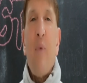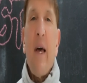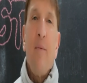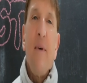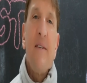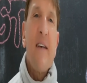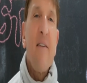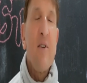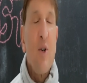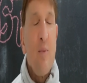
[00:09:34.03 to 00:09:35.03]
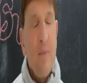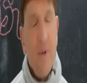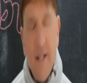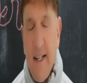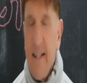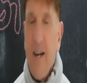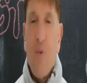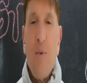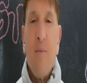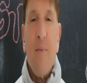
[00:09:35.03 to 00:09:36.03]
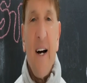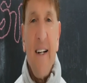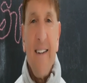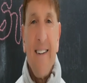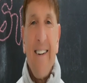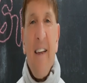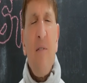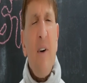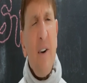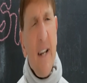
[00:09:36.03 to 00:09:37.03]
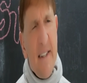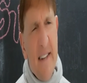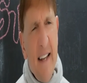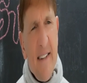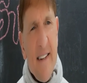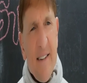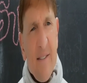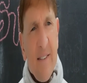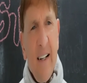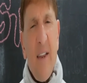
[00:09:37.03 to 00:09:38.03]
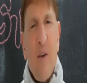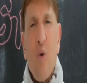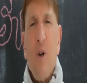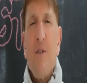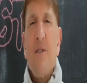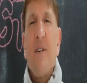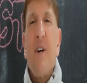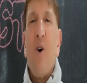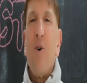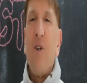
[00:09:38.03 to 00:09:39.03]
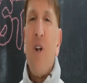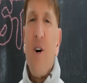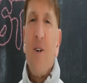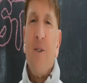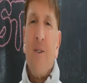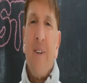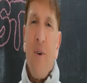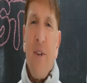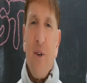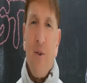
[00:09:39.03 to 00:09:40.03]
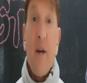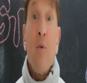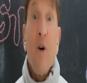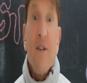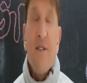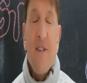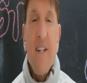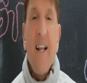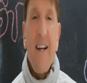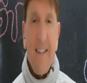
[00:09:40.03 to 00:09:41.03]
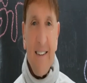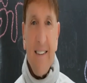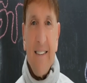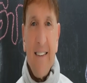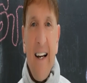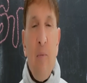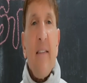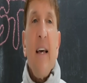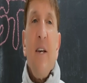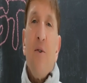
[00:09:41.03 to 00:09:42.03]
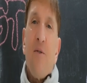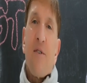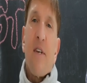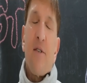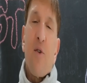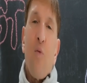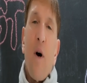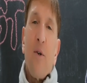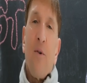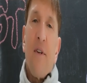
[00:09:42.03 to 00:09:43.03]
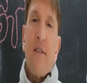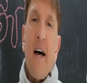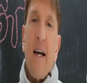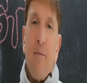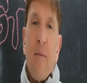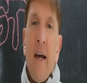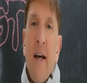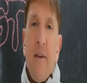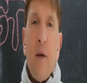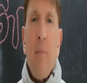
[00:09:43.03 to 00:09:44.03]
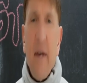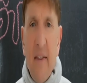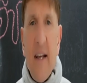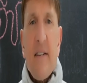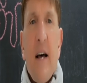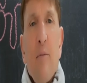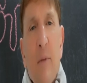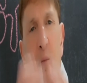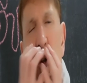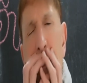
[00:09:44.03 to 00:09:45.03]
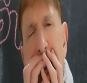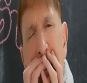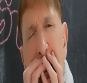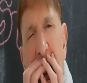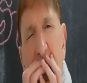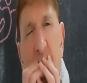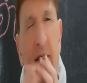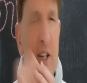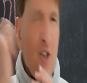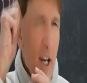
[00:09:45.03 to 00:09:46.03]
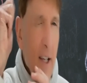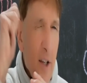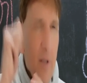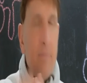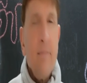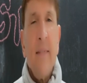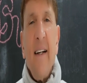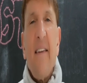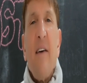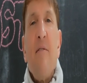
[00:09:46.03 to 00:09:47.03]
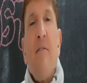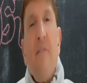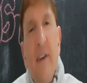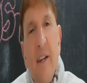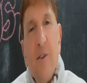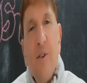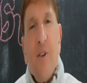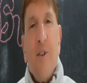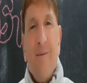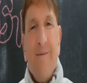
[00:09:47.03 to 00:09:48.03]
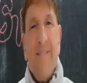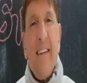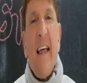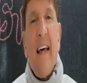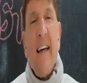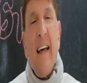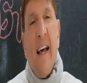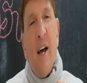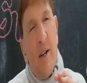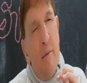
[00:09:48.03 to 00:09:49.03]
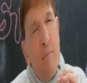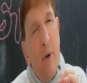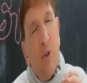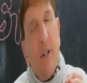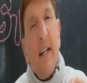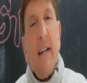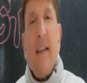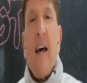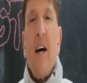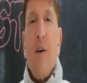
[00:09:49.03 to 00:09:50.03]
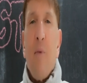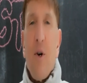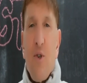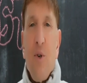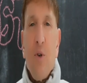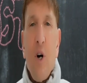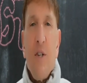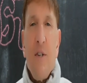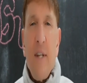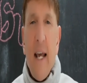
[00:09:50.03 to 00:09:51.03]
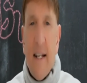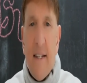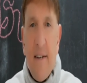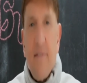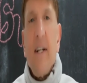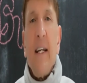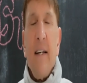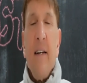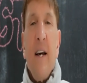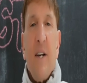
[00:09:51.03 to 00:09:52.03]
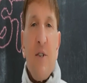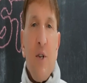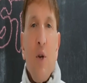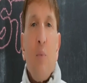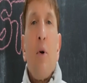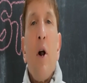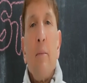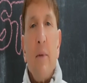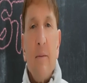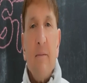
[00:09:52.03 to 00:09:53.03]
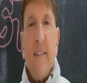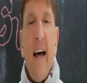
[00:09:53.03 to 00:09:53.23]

Babies have a completely open mind. They're very attentive. They want to go along with you. They want to learn. They use System One all the time. They pick things up, they put them in the mouth, they shake them, they feel them. They're, they're building their emotional connectivity to the problem.